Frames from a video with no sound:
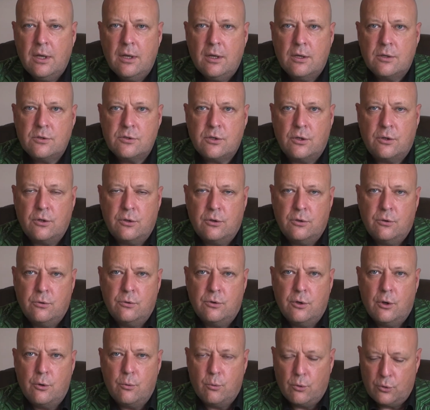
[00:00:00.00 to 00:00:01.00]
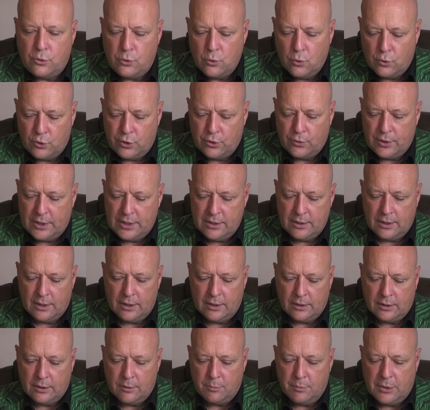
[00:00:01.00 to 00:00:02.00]
so that you know what you're doing
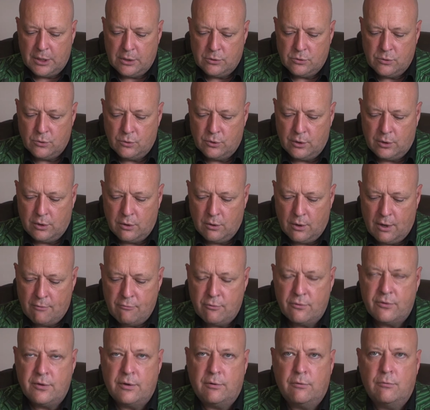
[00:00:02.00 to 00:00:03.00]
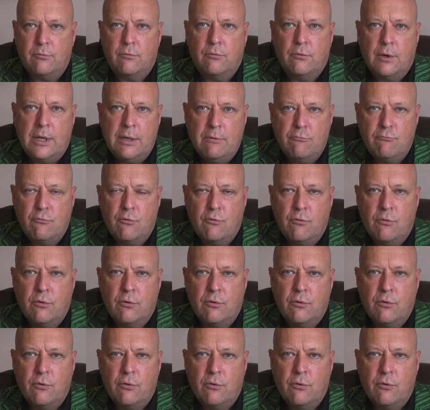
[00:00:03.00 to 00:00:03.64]
and can make sure that you've got everything in